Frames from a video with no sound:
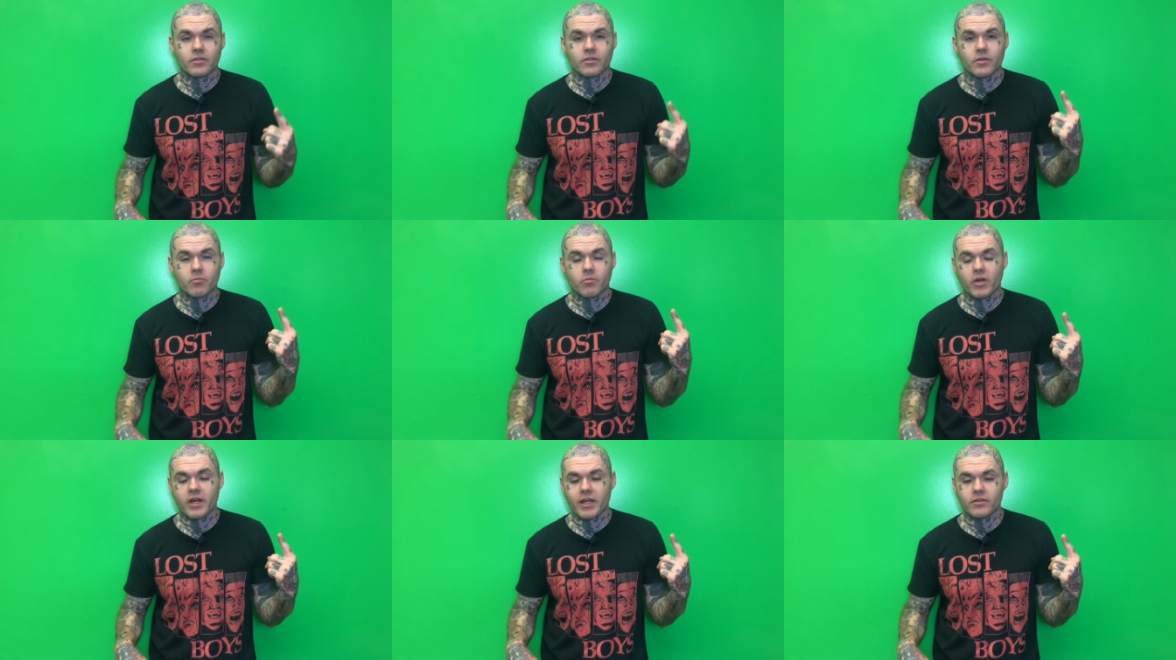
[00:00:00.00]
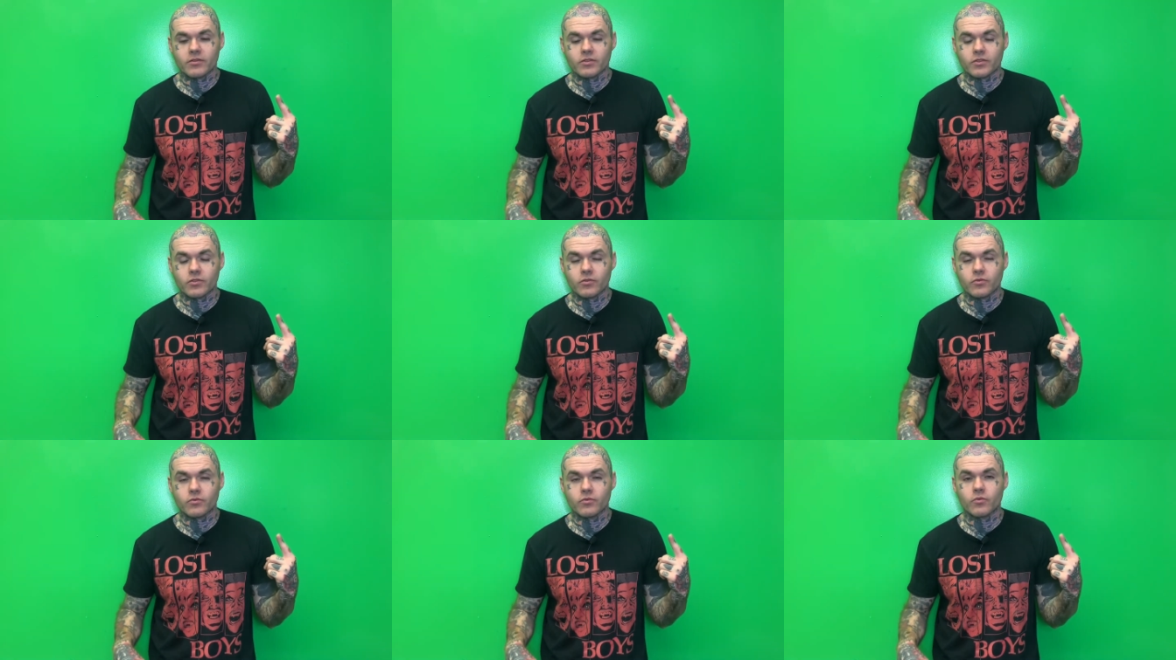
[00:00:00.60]
the brown
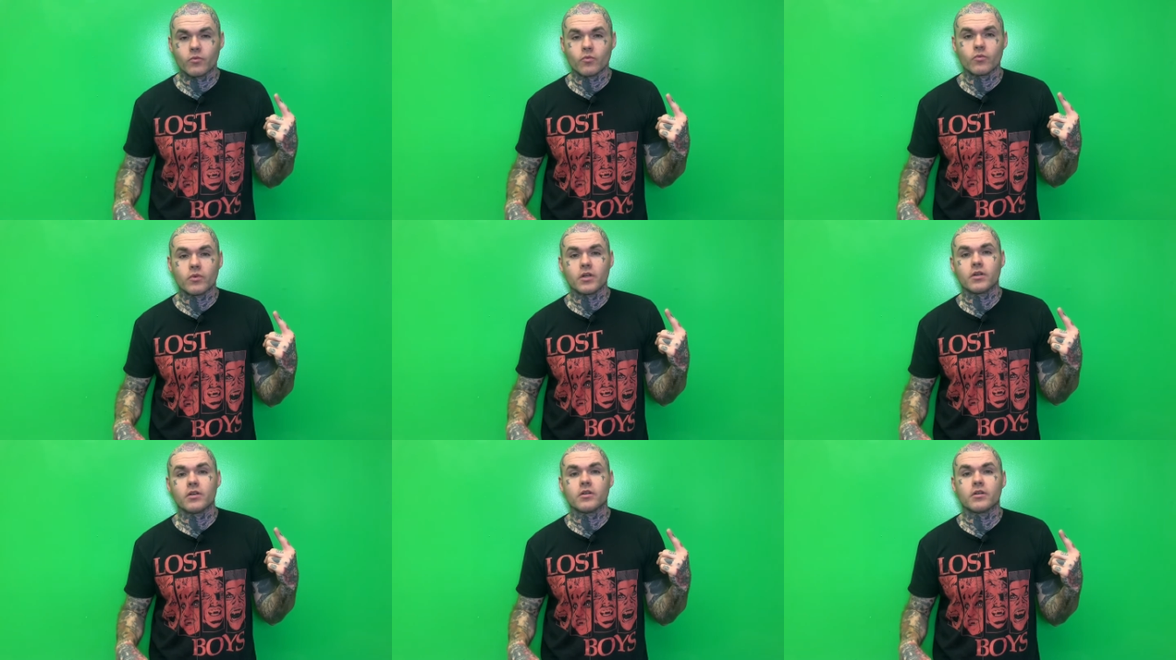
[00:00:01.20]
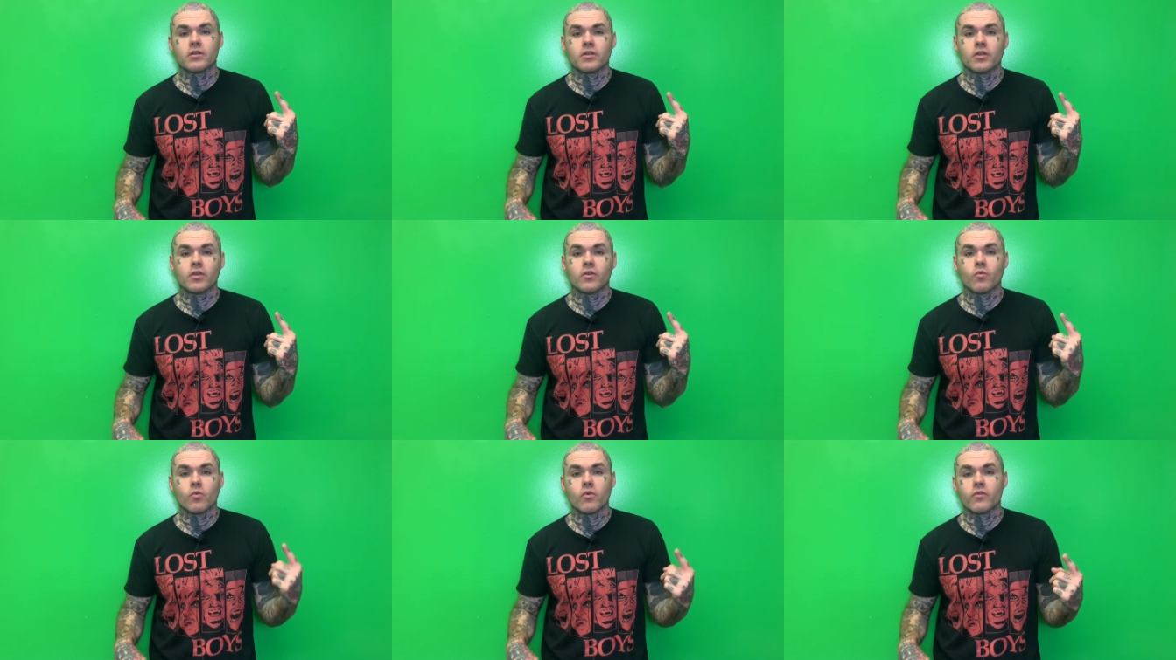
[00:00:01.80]
suit
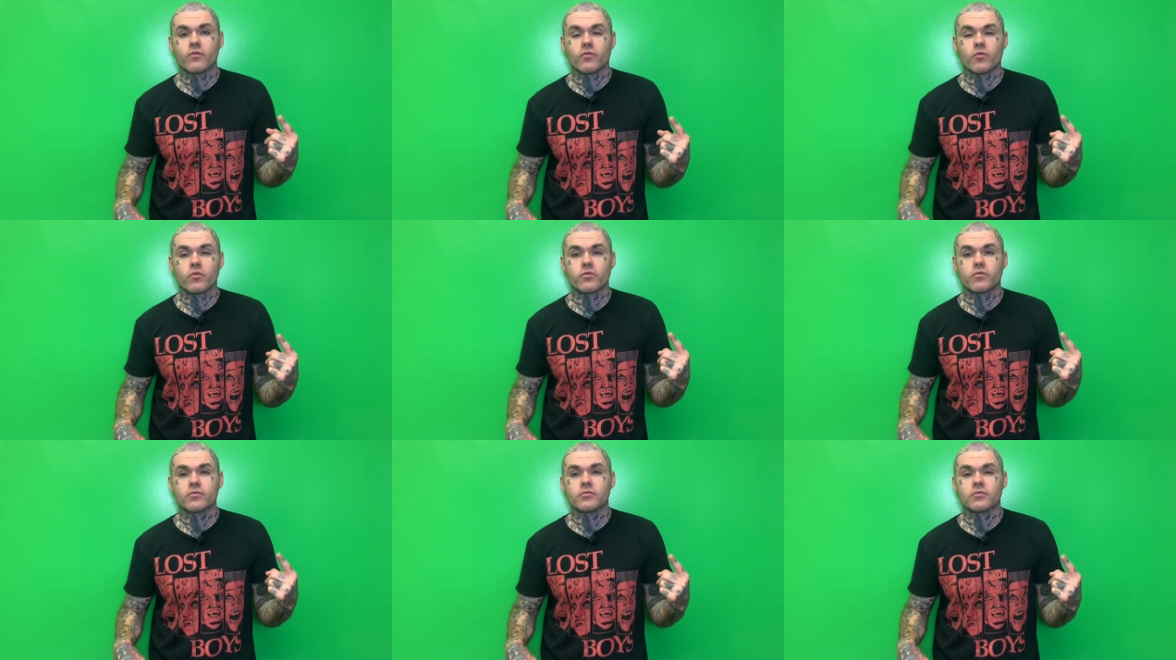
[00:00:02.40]
1/4